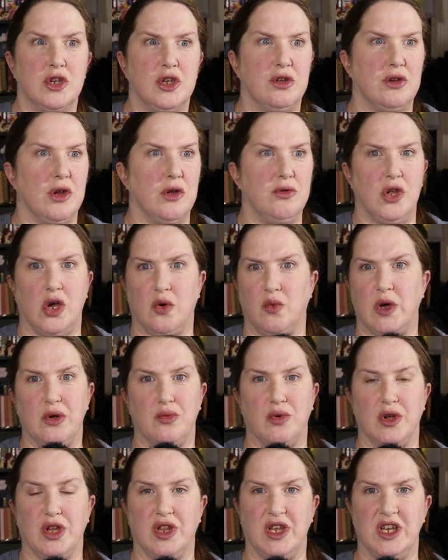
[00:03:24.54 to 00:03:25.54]
You don't know
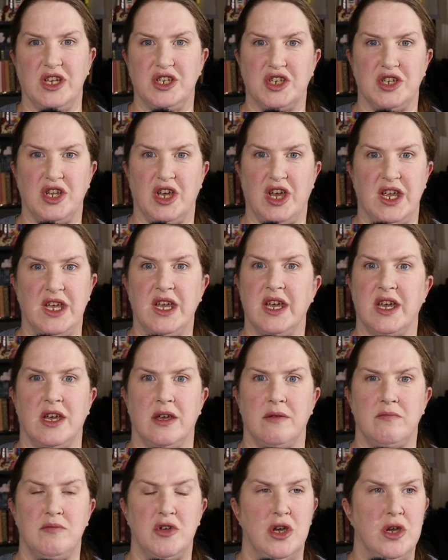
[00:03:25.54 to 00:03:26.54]
what religion I
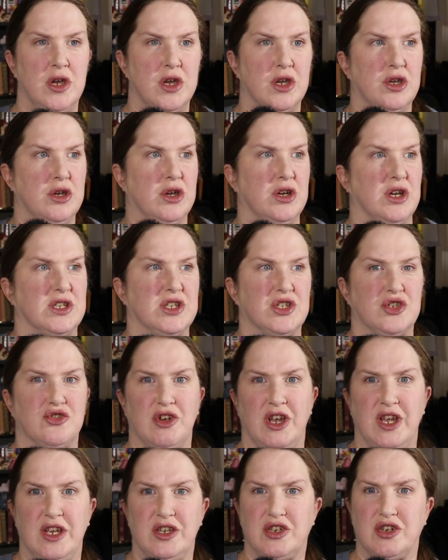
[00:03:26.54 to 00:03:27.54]
am. You're a
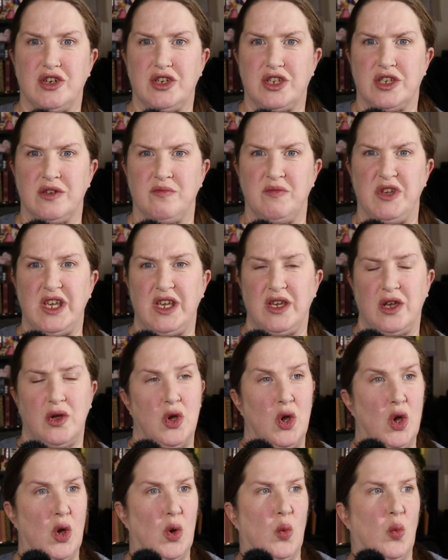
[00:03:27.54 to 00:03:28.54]
stranger to me.
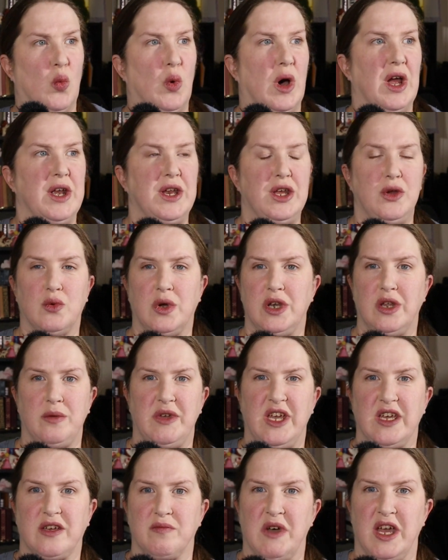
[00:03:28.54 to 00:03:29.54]
Why do you want to
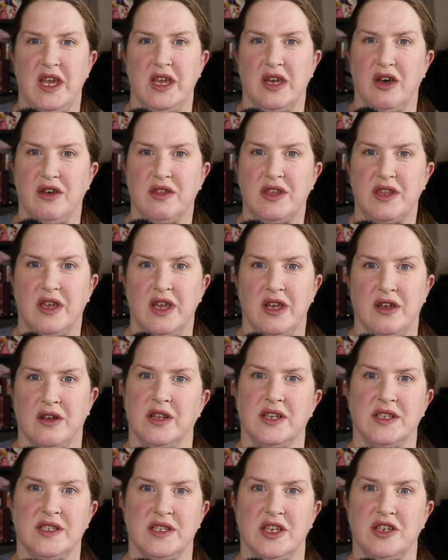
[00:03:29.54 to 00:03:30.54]
make my health care
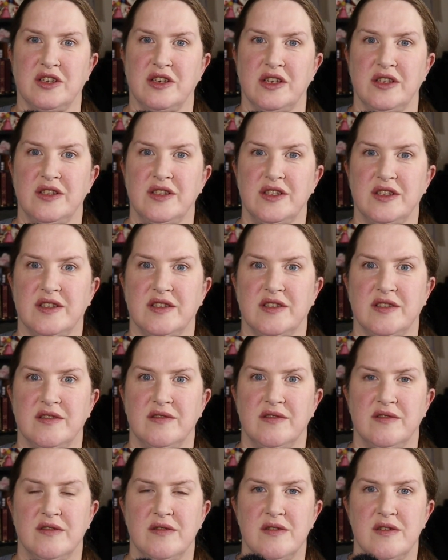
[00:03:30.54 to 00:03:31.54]
decisions?
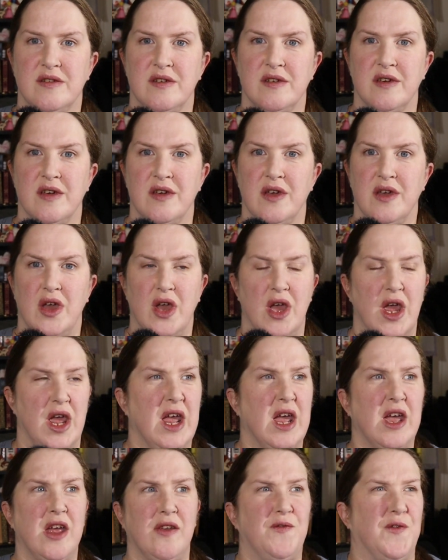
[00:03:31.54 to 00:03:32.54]

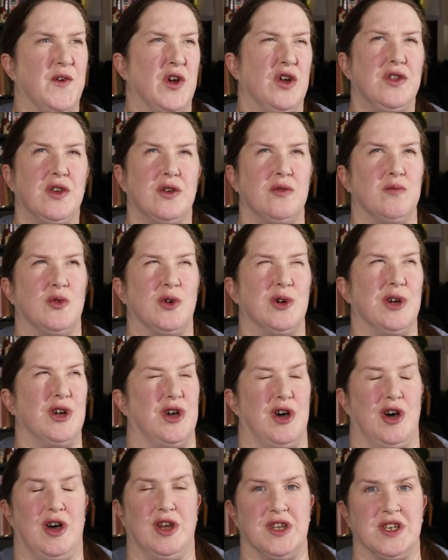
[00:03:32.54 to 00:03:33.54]
And
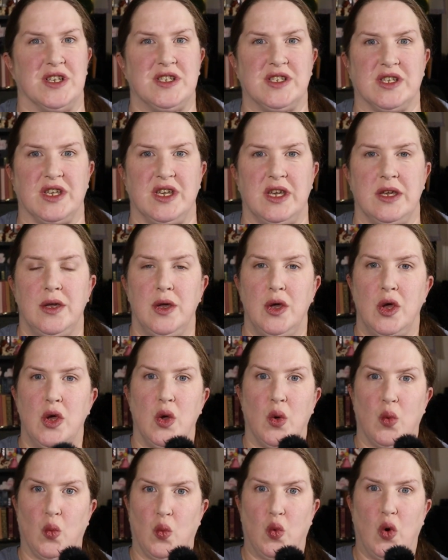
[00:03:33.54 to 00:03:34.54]
furthermore, honestly,
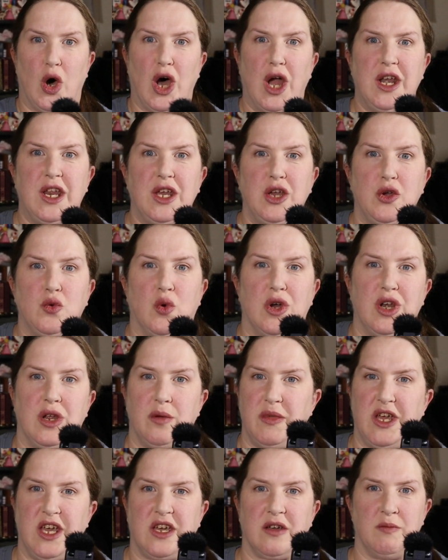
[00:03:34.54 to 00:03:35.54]
why do you want
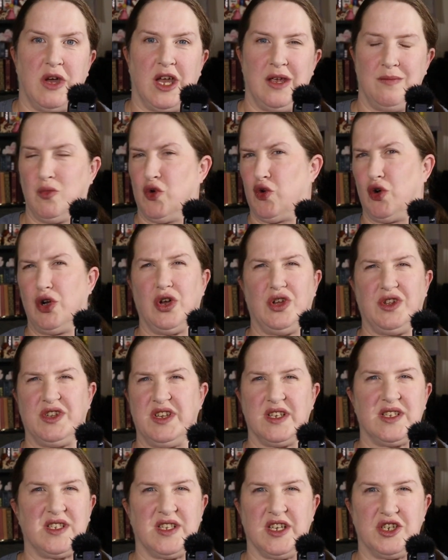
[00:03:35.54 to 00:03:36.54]
to make my moral
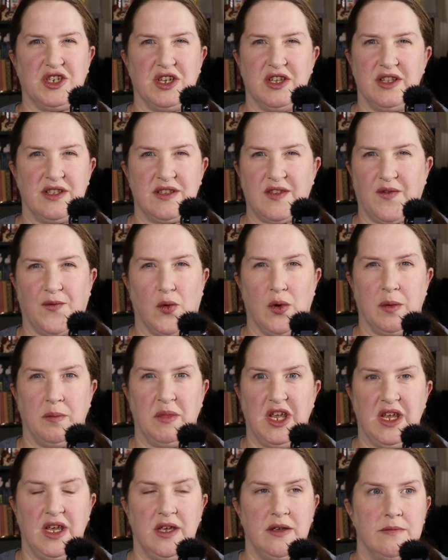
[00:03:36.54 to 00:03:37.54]
decisions for
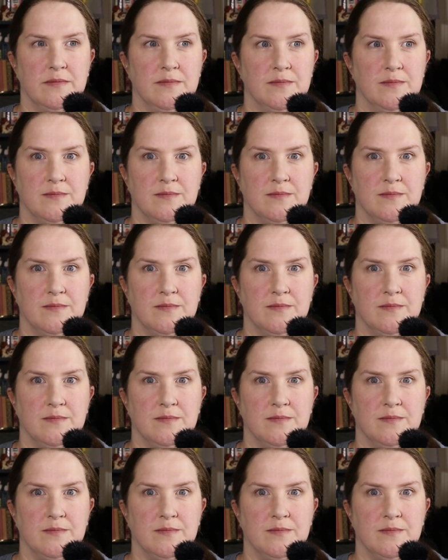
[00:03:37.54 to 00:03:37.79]
me?